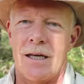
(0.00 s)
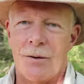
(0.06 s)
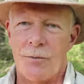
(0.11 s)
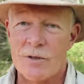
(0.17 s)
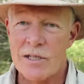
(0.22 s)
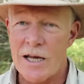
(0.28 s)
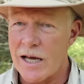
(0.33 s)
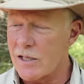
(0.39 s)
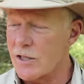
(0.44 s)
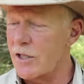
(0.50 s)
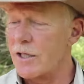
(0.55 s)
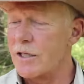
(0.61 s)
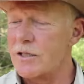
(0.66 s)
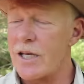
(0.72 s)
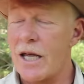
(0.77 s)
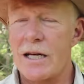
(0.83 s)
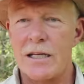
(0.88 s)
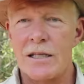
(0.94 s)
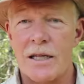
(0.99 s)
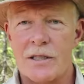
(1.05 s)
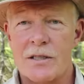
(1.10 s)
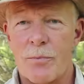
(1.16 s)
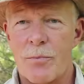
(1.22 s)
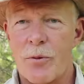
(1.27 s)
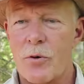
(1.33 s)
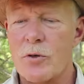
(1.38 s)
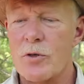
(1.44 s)
It was actually intended
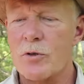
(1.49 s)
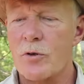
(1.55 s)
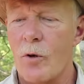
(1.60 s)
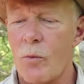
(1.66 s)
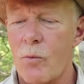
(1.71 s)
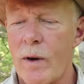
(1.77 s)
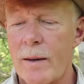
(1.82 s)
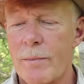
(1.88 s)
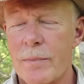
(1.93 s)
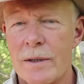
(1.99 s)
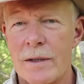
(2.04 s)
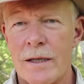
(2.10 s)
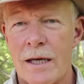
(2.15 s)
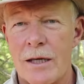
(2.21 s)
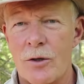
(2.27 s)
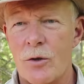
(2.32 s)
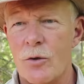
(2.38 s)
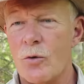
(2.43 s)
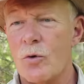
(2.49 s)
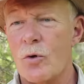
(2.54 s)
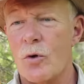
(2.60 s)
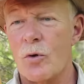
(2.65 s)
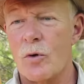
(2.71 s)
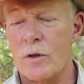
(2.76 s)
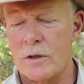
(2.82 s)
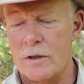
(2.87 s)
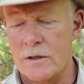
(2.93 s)
as a personal weapon that you
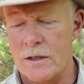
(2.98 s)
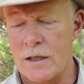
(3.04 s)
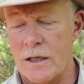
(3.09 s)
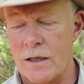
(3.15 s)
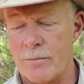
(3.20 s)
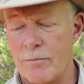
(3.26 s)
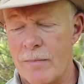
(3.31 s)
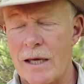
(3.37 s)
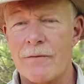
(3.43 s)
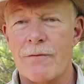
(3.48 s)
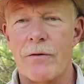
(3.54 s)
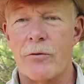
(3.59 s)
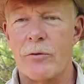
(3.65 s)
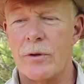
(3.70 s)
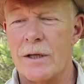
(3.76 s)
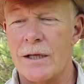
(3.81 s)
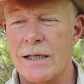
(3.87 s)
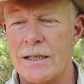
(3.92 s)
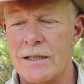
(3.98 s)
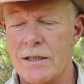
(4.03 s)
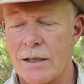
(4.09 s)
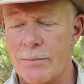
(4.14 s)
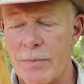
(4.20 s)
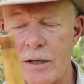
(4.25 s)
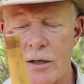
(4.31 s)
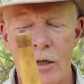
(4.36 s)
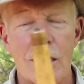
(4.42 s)
could uh, make very
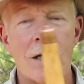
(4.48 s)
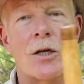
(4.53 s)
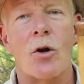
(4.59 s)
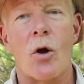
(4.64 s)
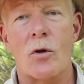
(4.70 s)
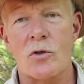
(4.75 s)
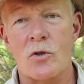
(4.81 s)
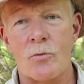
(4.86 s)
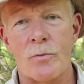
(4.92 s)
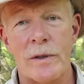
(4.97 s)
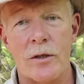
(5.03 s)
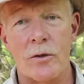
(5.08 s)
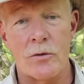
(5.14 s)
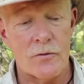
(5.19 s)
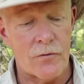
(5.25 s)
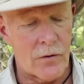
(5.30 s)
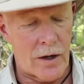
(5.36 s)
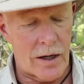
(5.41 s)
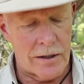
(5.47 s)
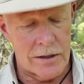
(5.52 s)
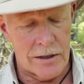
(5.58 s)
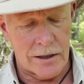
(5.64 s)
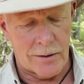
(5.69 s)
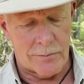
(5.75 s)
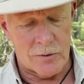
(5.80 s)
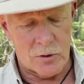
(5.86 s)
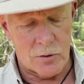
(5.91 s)
easily, but it could also be used for
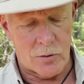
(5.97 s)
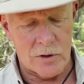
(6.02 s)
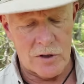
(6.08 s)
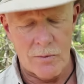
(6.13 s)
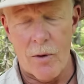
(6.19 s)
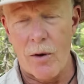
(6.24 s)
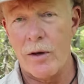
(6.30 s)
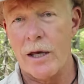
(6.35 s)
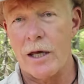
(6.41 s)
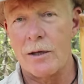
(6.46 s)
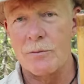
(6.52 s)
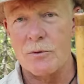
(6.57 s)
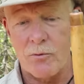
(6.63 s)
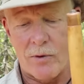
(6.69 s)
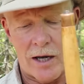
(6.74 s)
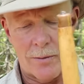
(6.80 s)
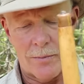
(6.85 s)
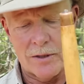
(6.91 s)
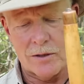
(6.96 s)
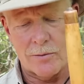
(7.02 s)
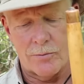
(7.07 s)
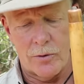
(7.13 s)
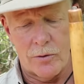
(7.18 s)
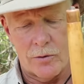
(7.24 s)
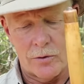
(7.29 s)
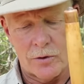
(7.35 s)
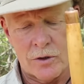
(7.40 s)
hunting. I'm sure small games, rabbits
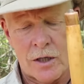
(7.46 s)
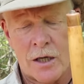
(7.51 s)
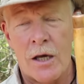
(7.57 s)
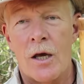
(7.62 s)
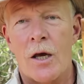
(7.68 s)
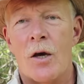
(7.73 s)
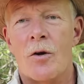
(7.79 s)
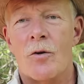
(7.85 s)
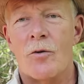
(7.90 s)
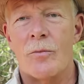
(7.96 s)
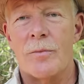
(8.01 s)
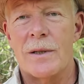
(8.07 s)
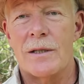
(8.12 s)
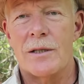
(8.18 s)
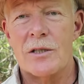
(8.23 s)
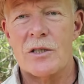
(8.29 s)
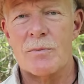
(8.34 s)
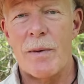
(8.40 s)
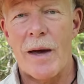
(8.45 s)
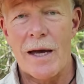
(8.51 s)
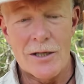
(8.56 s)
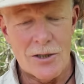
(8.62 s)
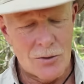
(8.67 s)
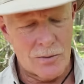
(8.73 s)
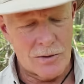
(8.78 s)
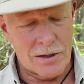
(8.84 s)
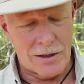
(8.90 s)
and birds could be
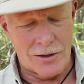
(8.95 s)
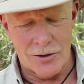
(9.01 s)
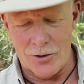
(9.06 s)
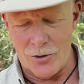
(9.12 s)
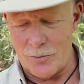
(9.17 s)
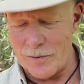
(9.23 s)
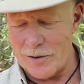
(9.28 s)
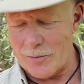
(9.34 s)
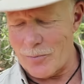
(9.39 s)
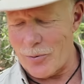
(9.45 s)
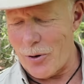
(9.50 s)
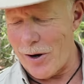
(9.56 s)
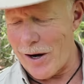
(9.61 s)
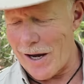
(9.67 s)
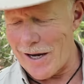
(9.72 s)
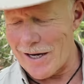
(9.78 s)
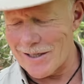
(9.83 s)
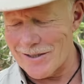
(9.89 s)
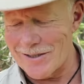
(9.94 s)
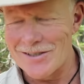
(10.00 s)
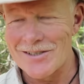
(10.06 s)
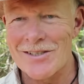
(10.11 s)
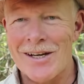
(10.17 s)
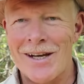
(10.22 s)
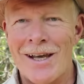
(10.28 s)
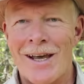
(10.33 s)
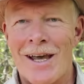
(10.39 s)
dispatched with a little bit of
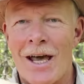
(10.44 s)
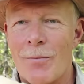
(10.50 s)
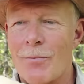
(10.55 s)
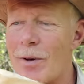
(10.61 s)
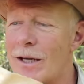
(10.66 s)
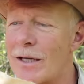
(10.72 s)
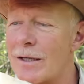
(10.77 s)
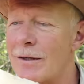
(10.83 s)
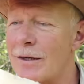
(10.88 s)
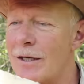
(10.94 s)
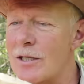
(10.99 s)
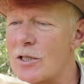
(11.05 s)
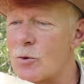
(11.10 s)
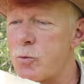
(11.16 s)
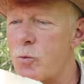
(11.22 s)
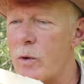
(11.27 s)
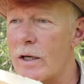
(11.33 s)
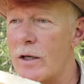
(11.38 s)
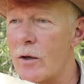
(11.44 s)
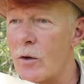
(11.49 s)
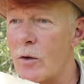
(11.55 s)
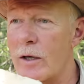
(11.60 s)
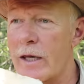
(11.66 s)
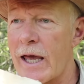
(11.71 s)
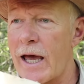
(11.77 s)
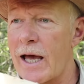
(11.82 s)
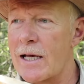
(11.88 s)
practice, but this
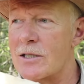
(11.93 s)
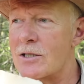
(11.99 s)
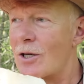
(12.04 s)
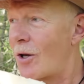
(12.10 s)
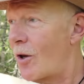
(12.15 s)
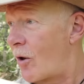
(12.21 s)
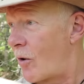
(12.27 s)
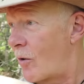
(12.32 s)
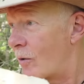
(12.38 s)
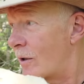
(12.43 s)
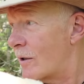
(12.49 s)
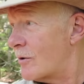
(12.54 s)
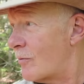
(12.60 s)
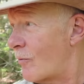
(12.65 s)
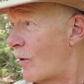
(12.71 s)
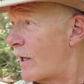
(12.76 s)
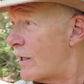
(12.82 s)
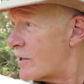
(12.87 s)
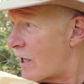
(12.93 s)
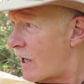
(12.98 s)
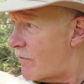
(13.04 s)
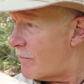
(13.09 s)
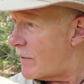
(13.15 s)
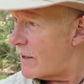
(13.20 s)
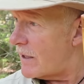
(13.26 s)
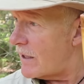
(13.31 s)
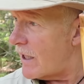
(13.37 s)
will cast a long ways.
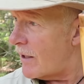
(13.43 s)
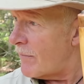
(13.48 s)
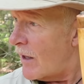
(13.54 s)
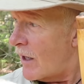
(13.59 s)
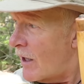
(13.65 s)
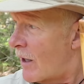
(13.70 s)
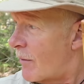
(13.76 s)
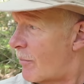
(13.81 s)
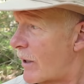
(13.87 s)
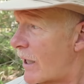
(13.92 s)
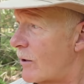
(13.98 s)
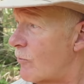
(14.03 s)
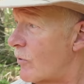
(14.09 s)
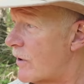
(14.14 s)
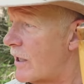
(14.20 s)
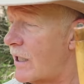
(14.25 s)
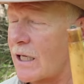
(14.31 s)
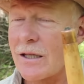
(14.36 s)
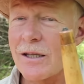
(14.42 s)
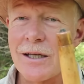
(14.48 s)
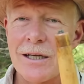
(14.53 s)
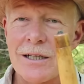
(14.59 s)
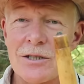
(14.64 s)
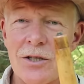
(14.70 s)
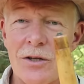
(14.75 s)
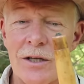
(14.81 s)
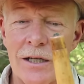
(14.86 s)
I've been uh, playing with it at
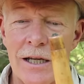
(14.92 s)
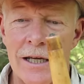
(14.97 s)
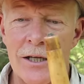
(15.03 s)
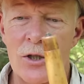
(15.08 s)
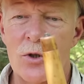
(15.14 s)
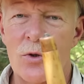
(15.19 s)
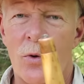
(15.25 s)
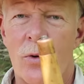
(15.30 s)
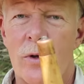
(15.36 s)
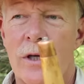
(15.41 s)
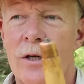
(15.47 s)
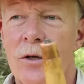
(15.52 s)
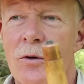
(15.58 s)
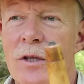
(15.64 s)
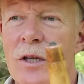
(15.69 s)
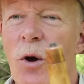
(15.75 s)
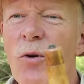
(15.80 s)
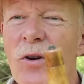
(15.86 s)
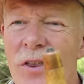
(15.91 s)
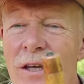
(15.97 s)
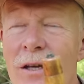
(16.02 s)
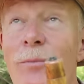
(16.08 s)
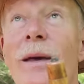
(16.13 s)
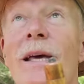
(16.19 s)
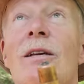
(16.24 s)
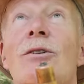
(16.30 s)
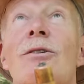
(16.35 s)
the edge of the lake shore here. The only
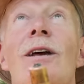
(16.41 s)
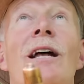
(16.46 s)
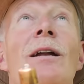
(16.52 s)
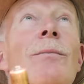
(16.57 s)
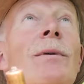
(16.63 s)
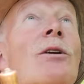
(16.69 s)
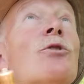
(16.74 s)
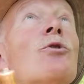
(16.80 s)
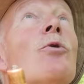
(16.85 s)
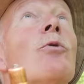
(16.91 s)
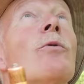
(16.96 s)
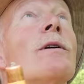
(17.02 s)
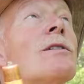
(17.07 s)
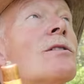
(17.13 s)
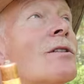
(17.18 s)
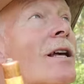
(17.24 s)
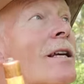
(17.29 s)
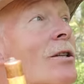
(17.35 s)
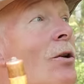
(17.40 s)
thing you got to make sure is, and